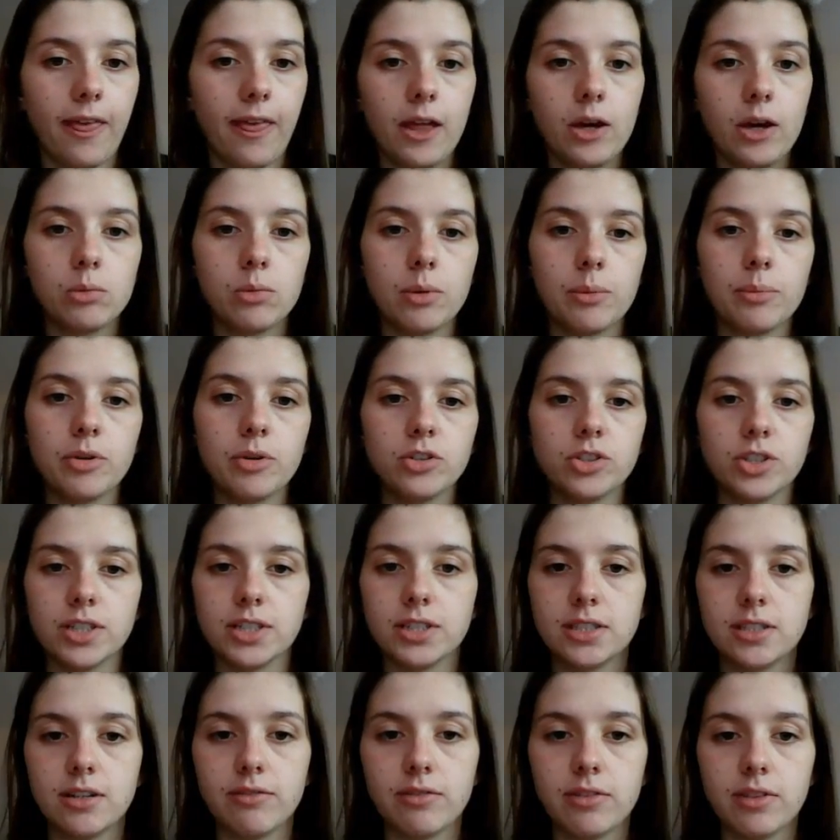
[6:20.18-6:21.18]
all my projects
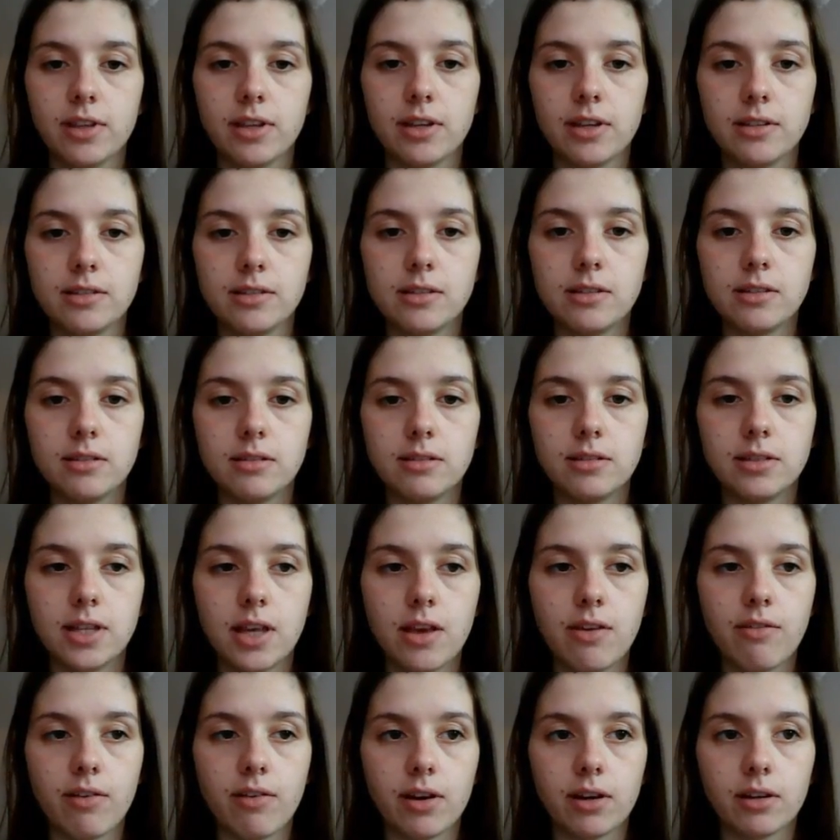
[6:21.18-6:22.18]
and everything, see
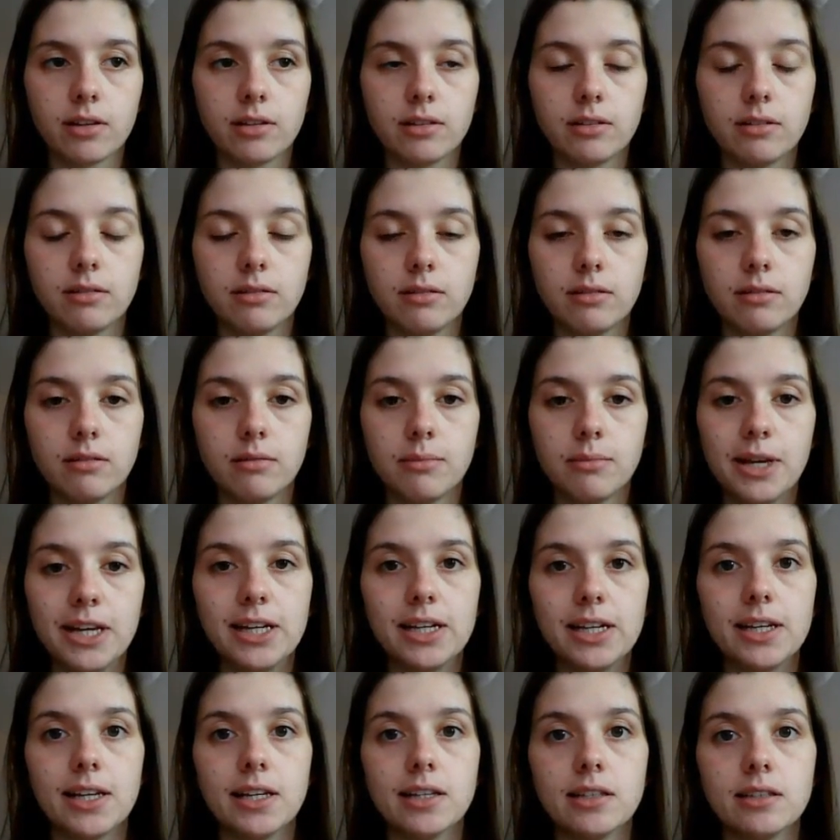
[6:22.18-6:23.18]
if I can make a
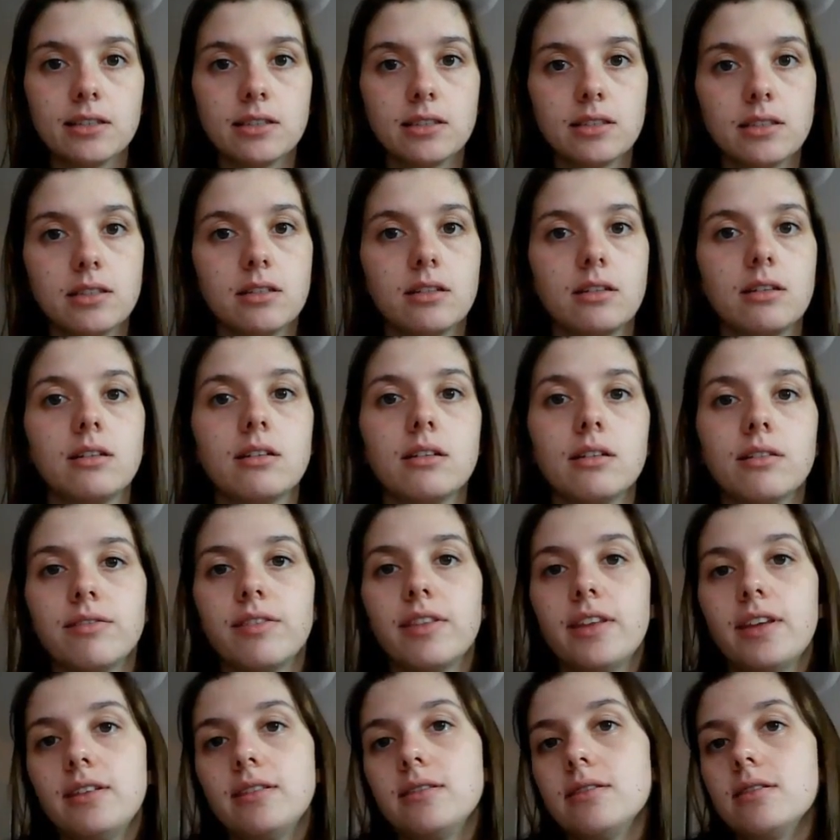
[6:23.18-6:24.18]
list of
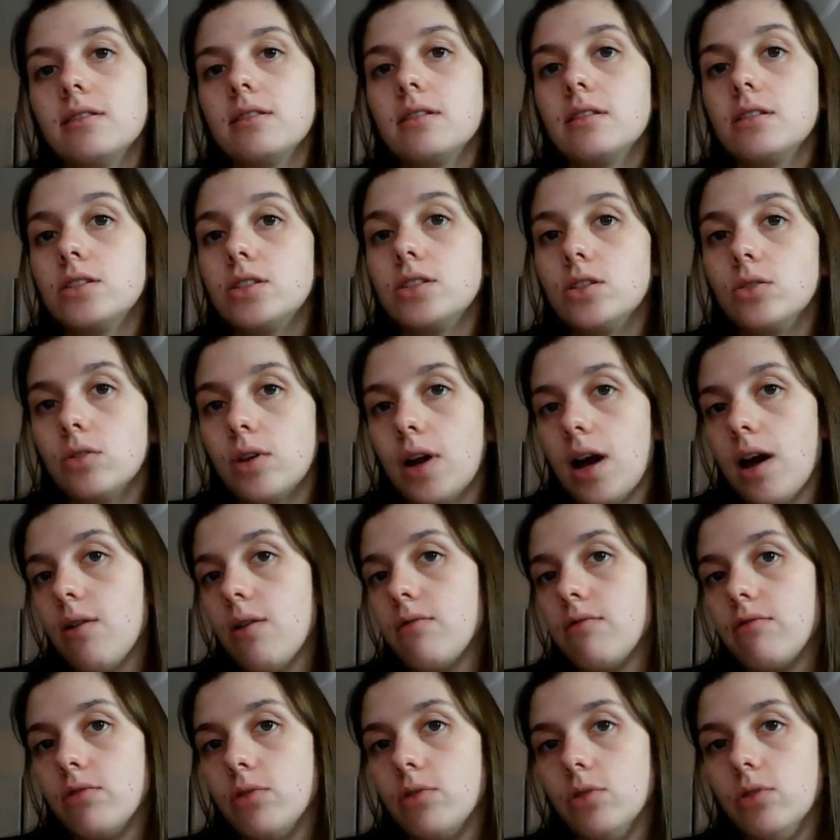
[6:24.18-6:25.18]
things to look out
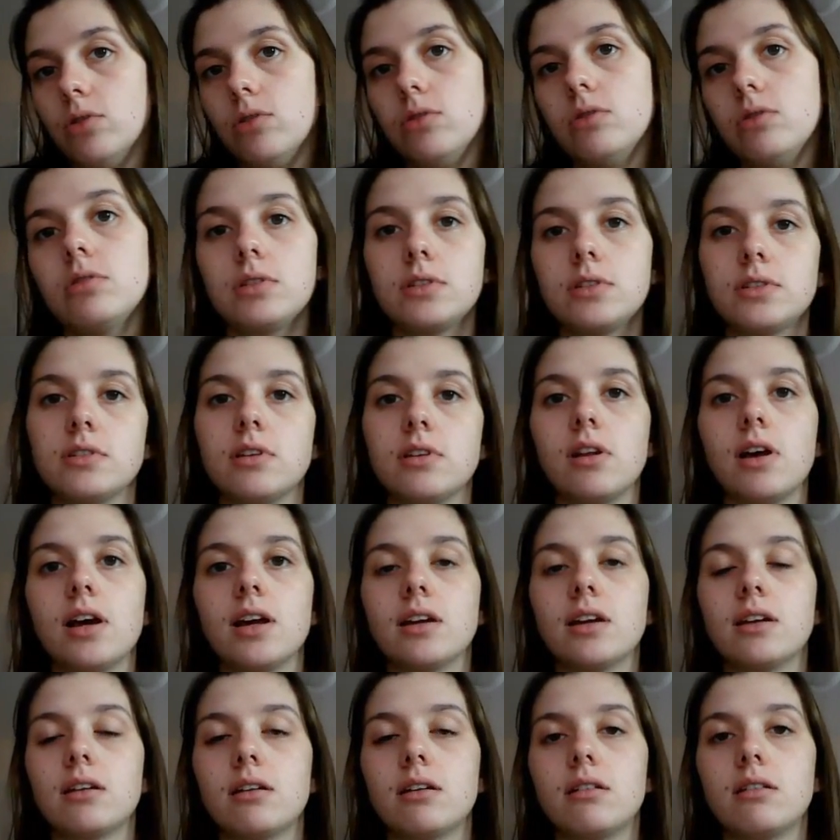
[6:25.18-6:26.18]
for, so
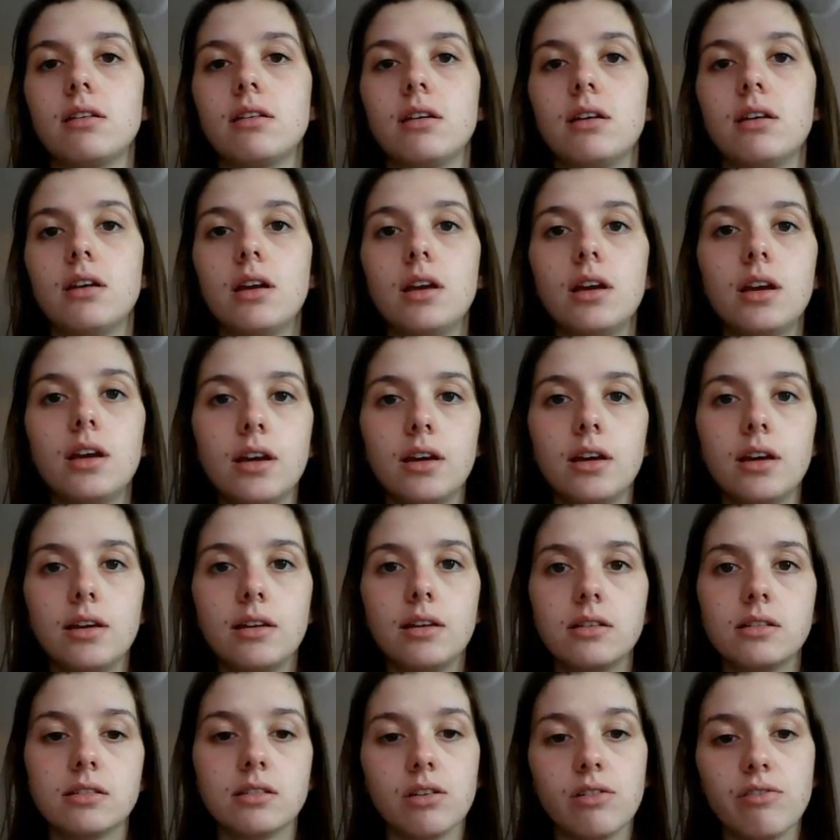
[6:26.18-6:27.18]
like
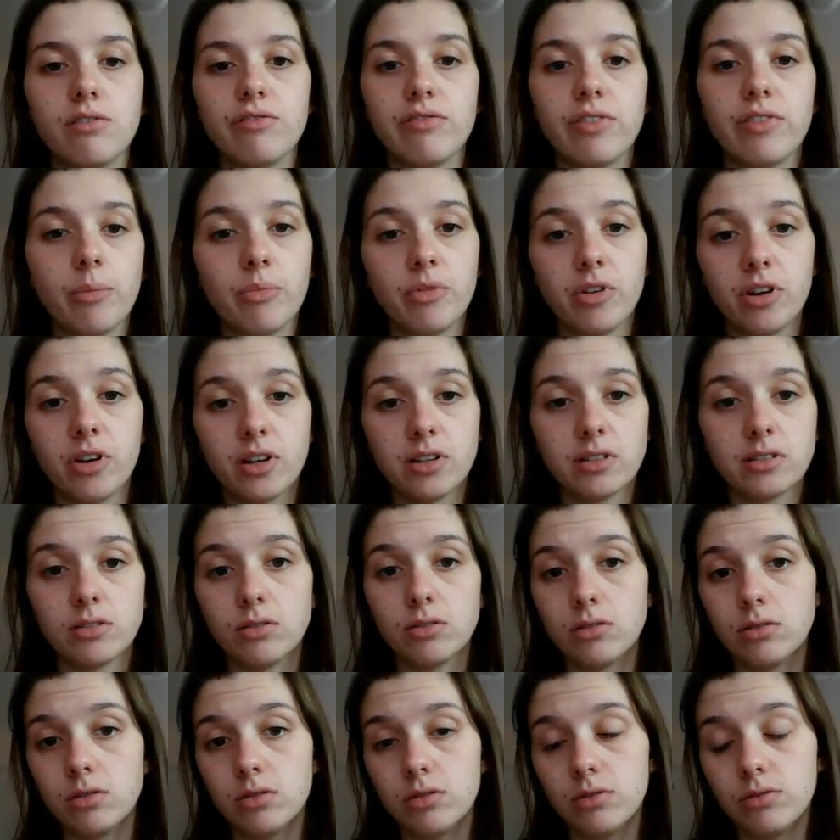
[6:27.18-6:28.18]
certain fabrics
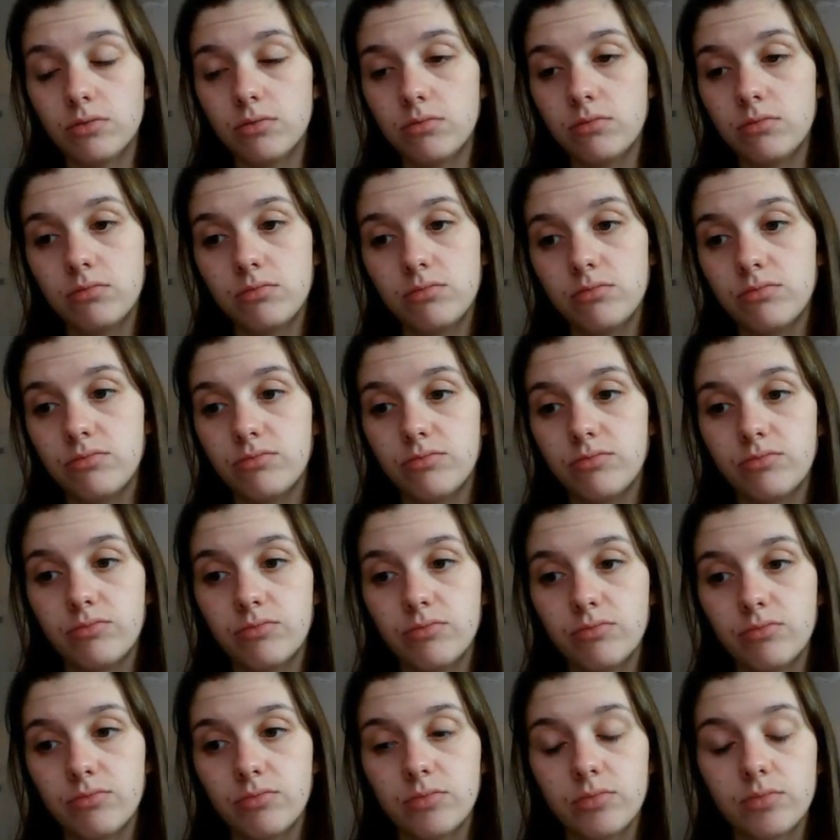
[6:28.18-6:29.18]
or
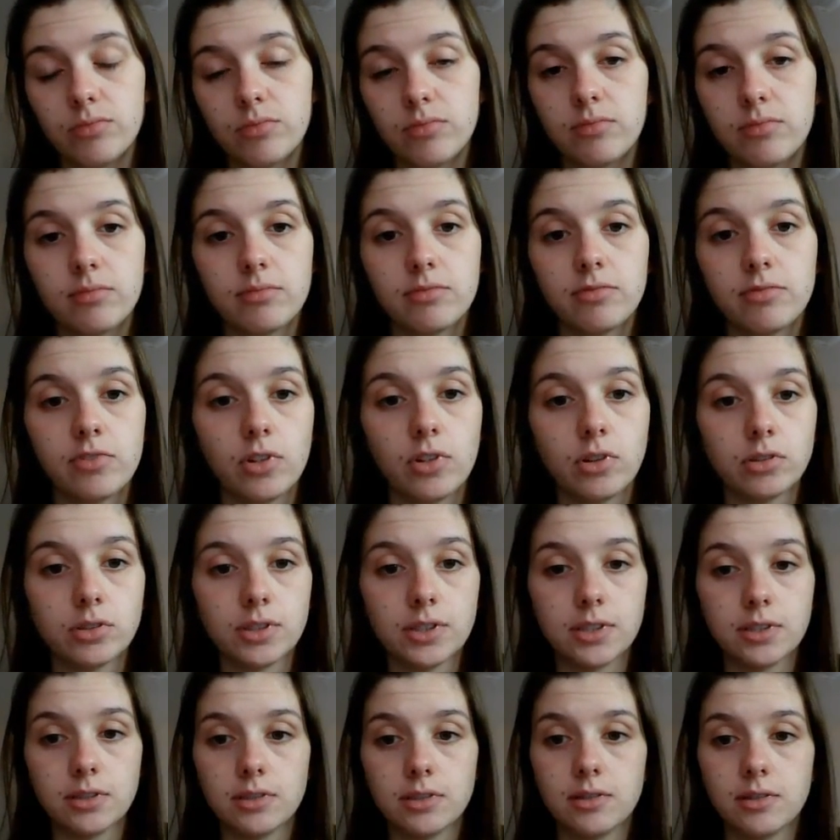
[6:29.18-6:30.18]

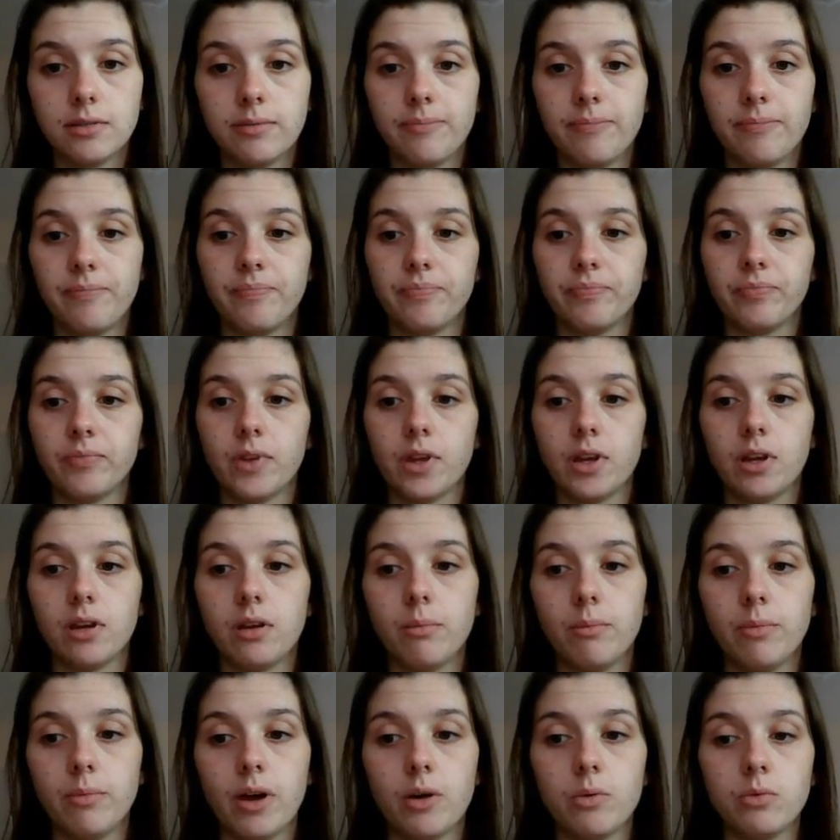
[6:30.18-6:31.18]
flosses
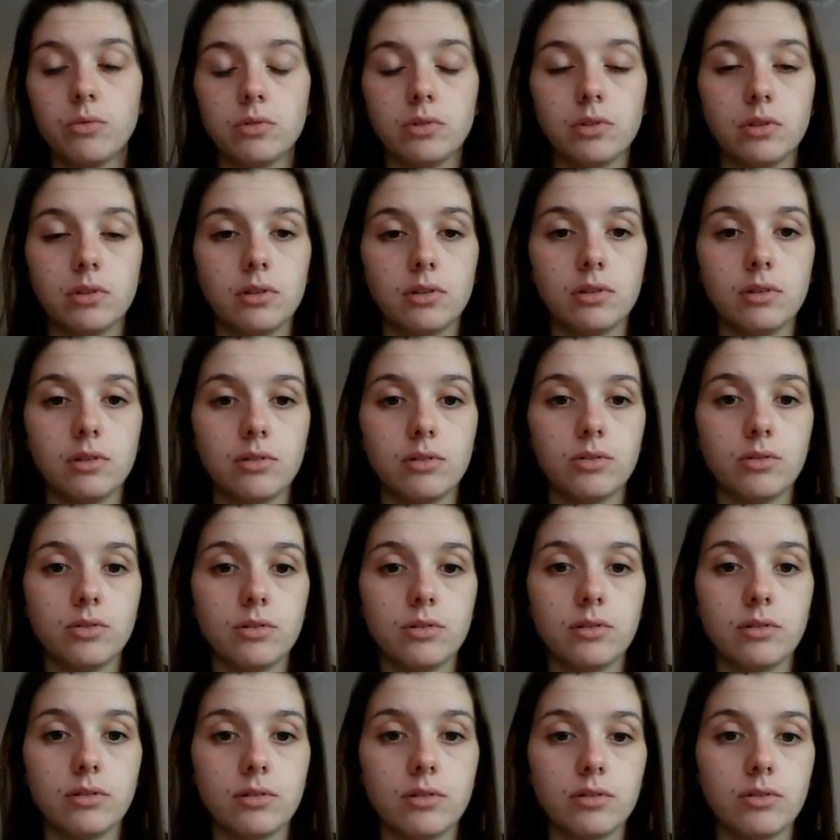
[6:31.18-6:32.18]
that I wouldn't
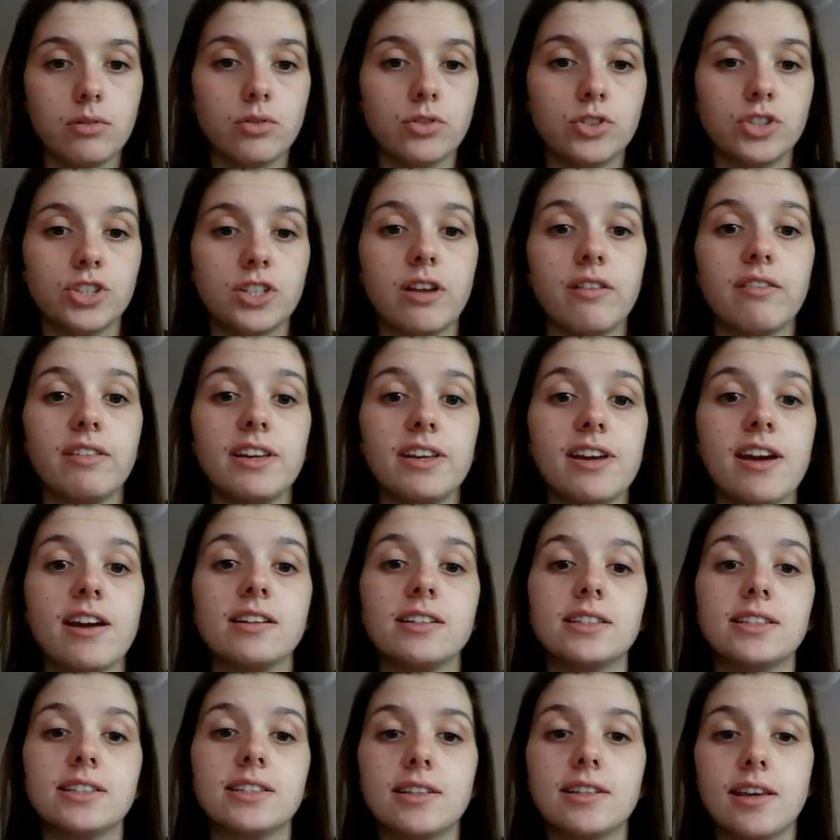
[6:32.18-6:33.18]
ordinarily get
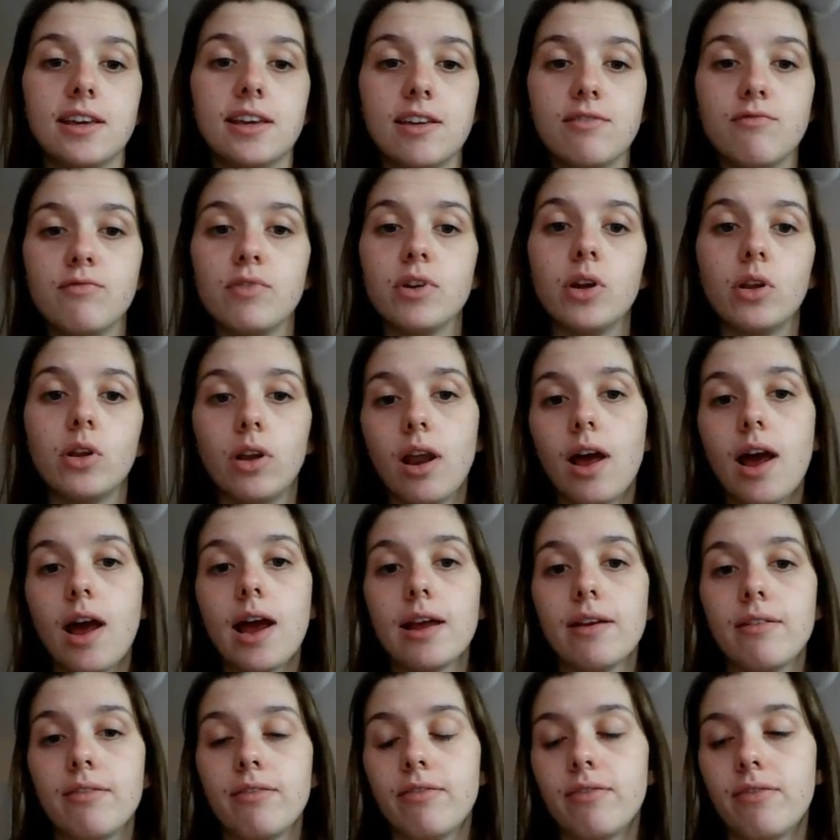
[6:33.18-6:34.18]
to see in real
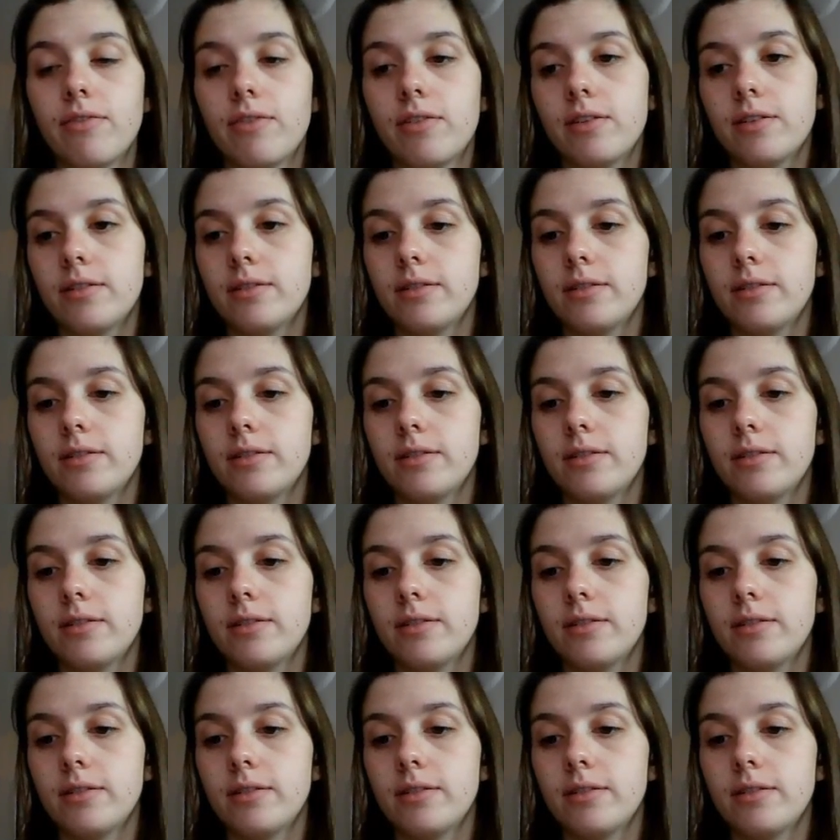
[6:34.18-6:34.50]
life.